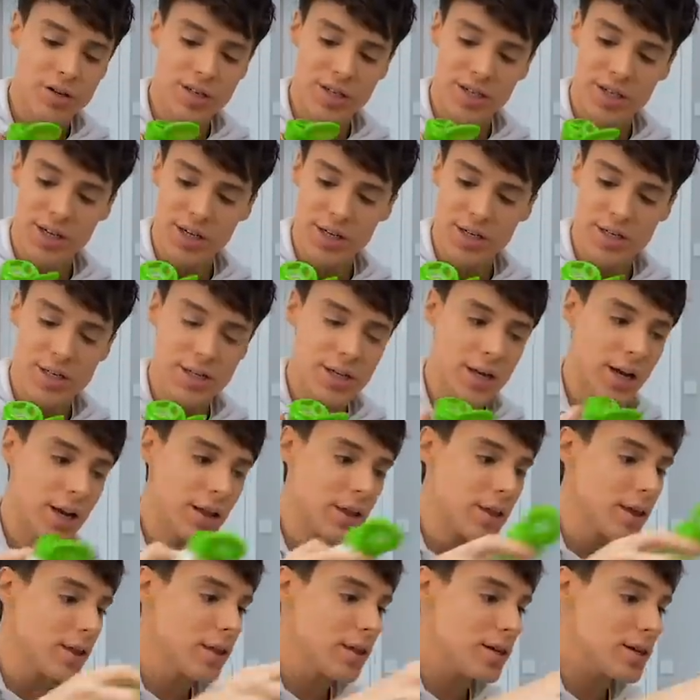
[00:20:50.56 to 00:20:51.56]
seasoning, I
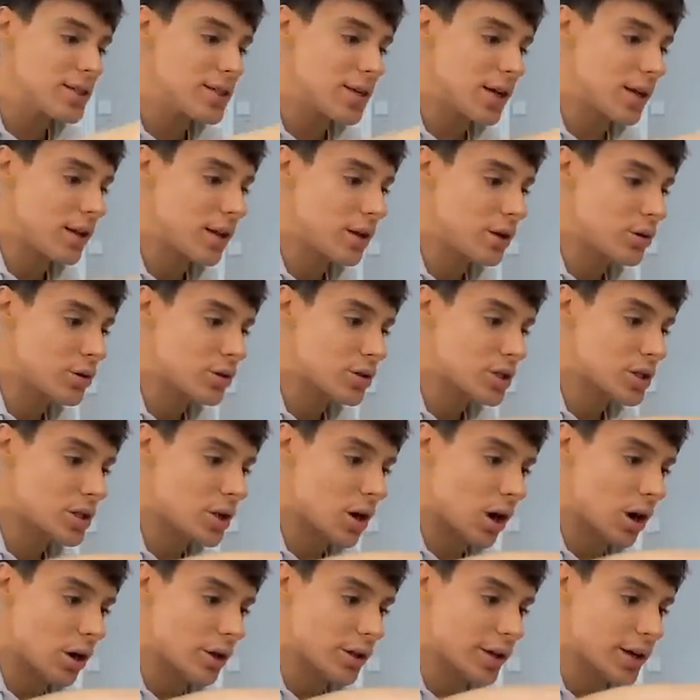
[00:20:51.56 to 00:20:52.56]
think they said they use
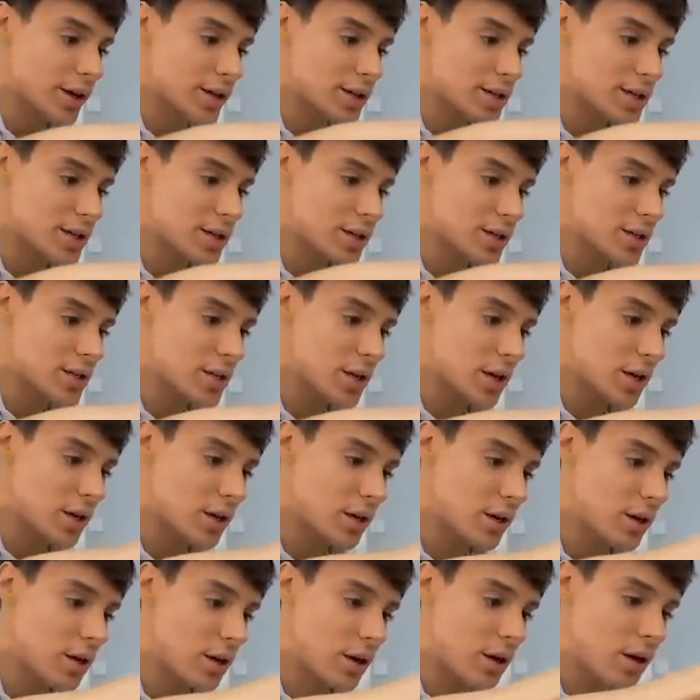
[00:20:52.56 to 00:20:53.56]
garlic
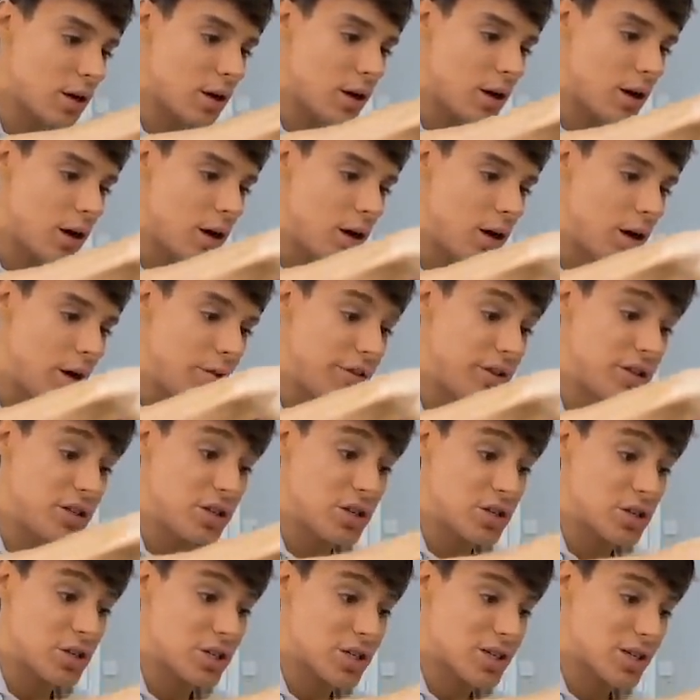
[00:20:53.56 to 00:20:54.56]
seasoning. This
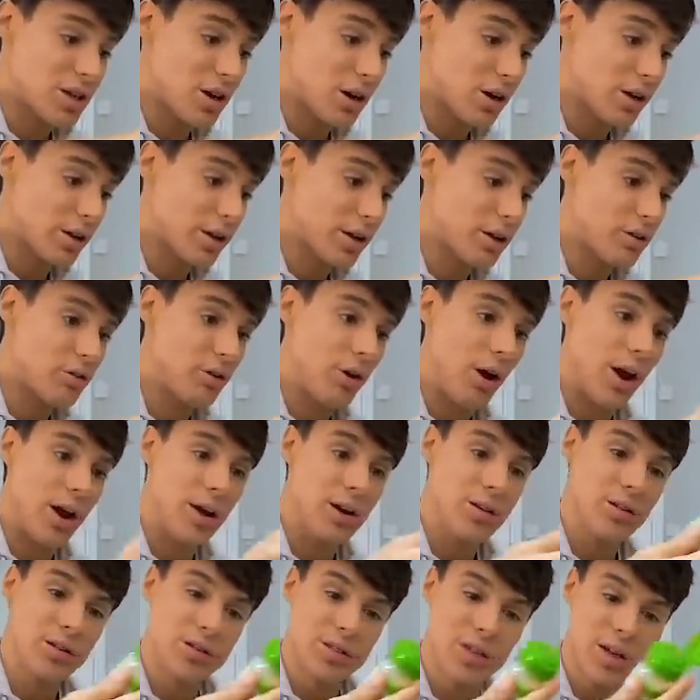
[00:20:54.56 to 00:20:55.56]
is just garlic
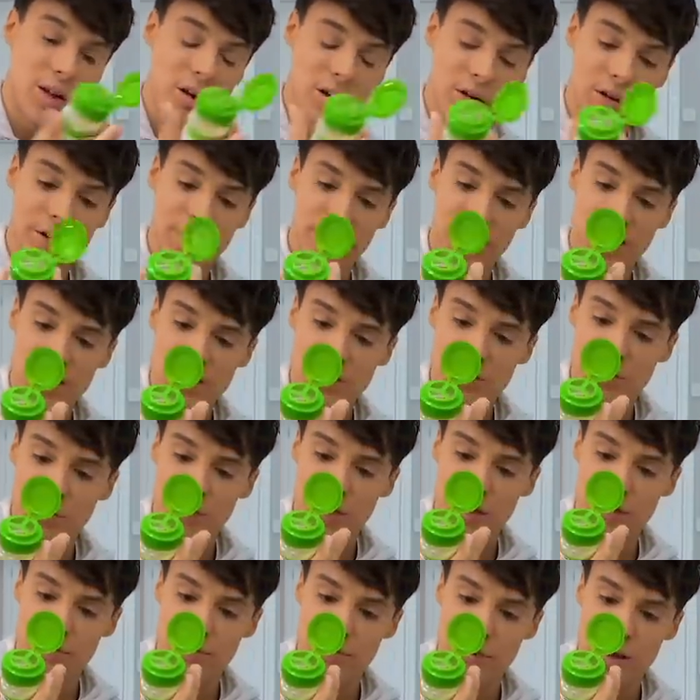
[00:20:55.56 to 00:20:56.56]
granules. I don't know if that's what
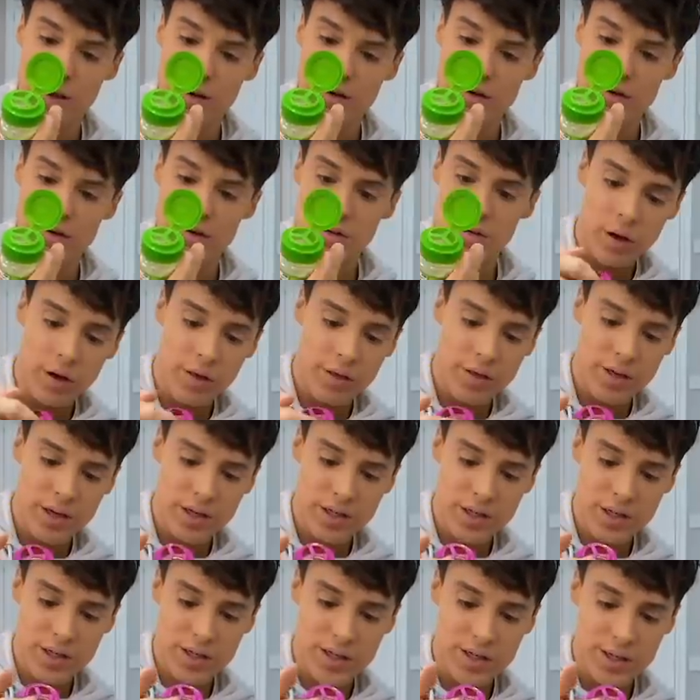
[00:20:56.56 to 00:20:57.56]
they meant.
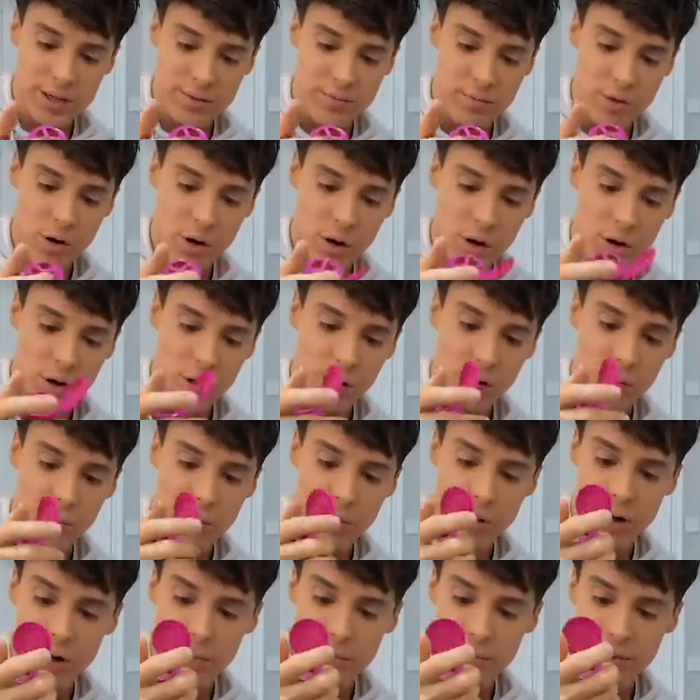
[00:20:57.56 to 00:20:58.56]
This is some
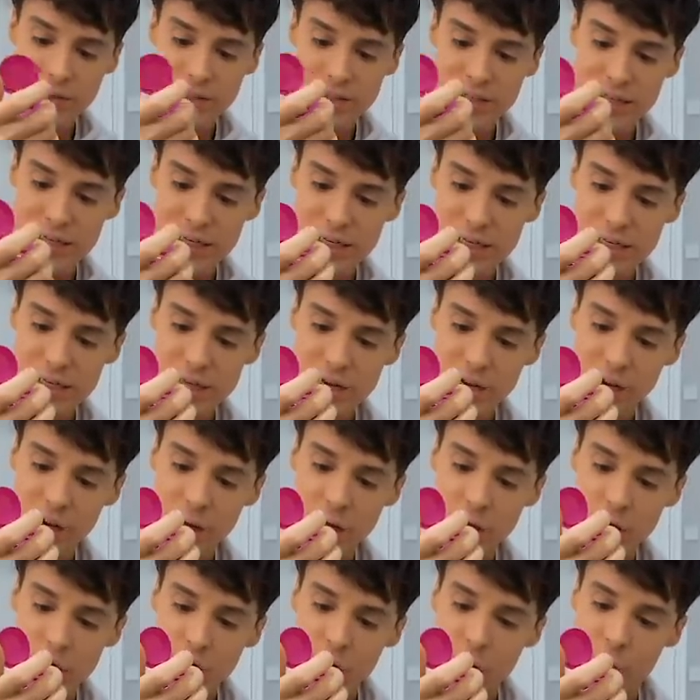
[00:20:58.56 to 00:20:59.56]
all-purpose seasoning,
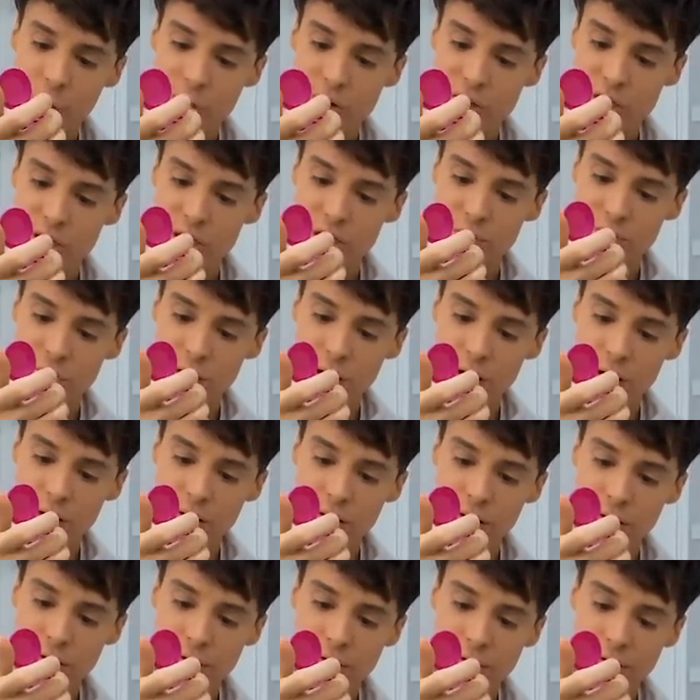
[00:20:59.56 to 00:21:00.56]
which is made
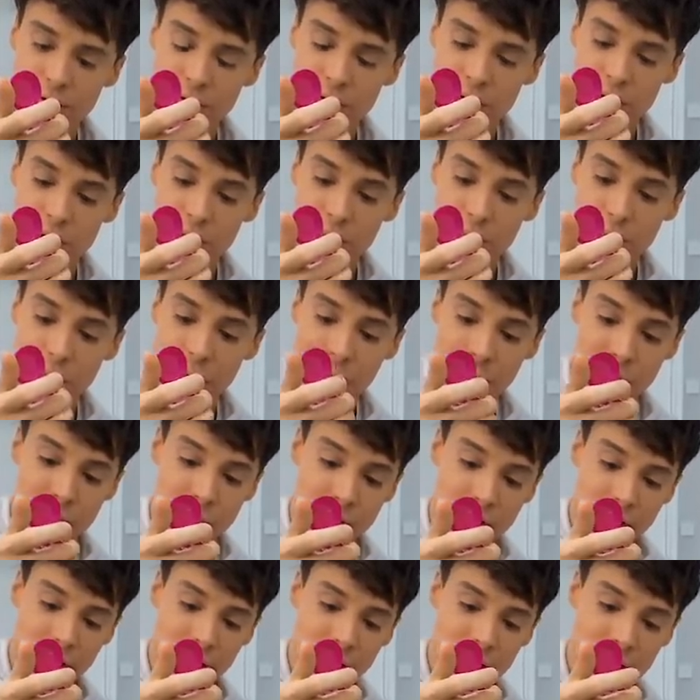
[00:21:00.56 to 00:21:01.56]
of
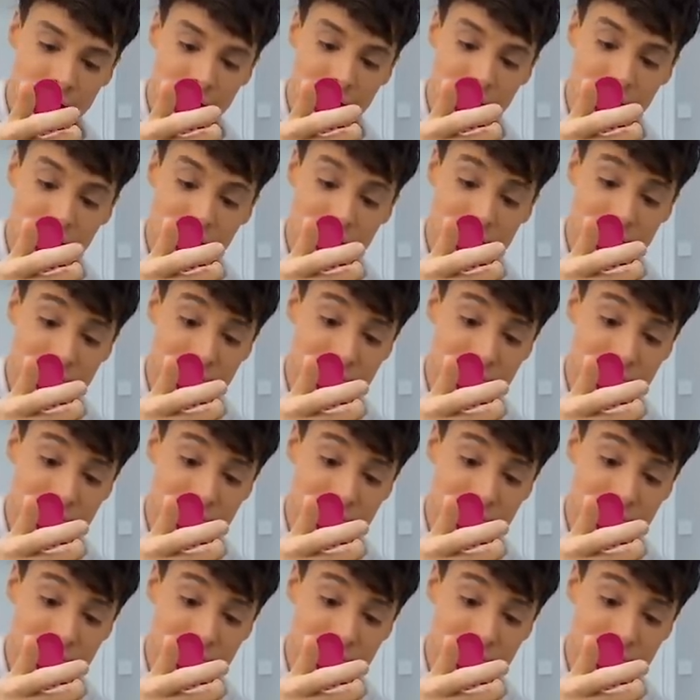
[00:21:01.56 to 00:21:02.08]
paprika,